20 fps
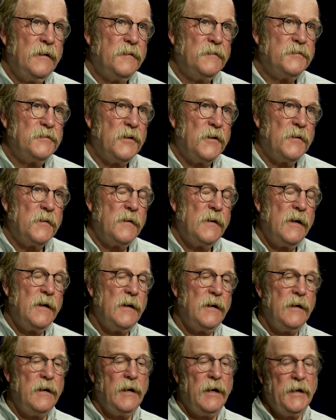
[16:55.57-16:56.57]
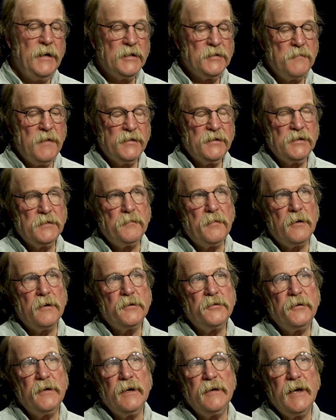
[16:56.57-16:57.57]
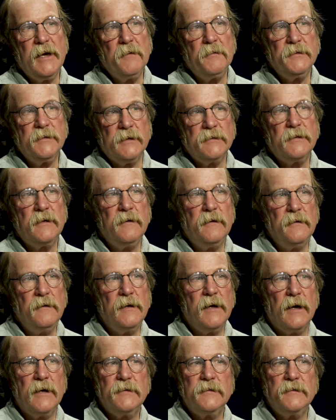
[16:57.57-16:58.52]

So in as much as poetry enables us to do that,